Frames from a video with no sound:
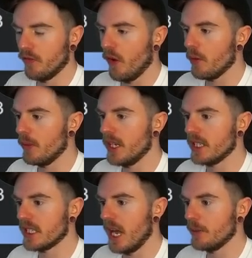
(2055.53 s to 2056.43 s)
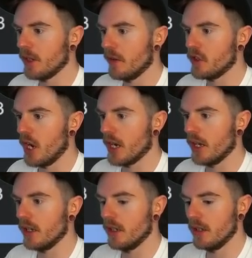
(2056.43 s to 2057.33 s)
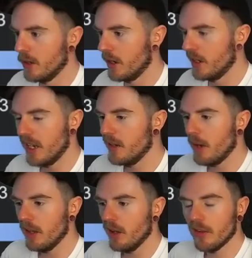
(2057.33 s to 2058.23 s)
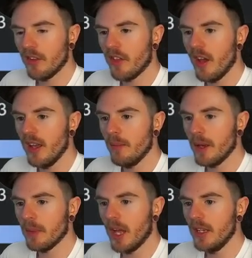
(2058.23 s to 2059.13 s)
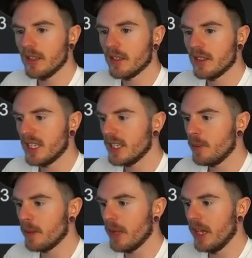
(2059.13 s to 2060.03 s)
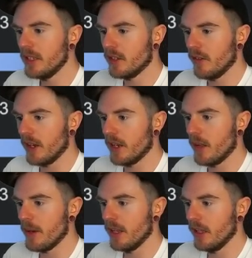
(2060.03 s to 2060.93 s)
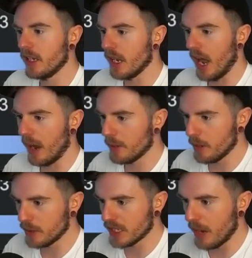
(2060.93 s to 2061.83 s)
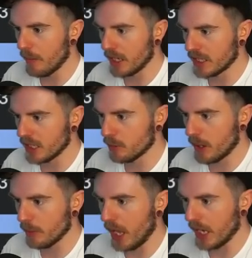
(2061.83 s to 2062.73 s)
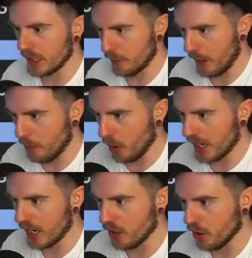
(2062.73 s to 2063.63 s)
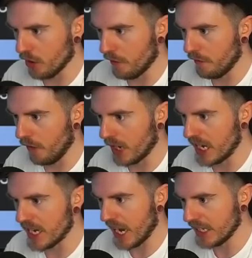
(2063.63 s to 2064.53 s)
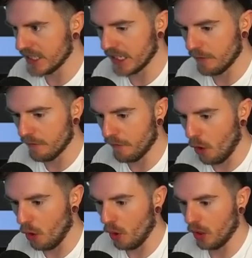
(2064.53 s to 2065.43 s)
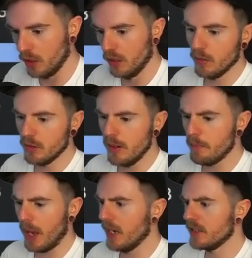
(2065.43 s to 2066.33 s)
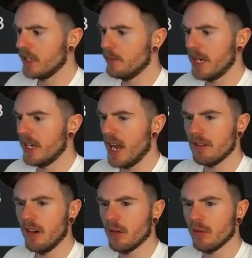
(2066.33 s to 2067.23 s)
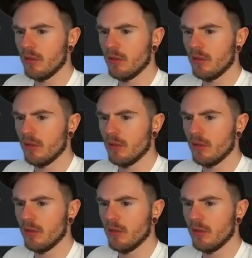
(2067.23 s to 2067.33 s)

Fuck me, snapped off Jack out. Anyway, look, the 13 big blinds, six big blinds you've had in the middle, and you're like, I'm going to protect my six big blinds by putting in another fucking 94. do you mean balancing being aggro?